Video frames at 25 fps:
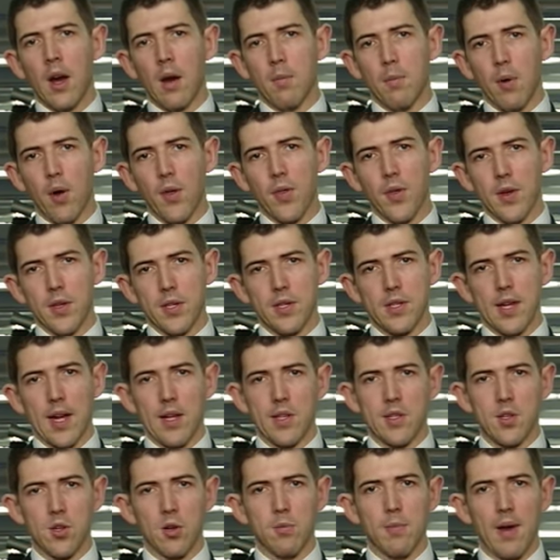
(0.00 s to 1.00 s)
both those
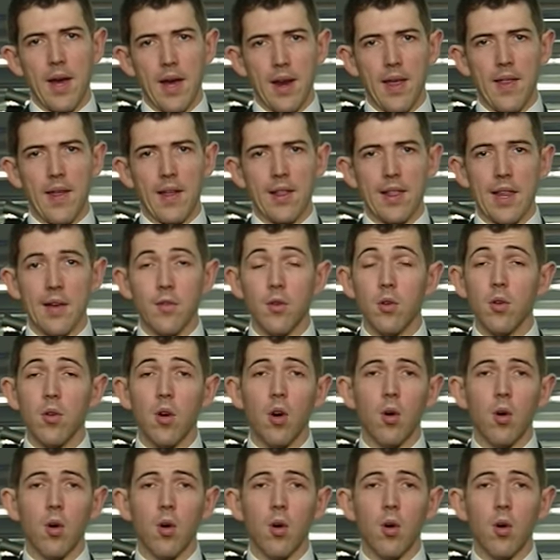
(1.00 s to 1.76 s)
states to remain at that level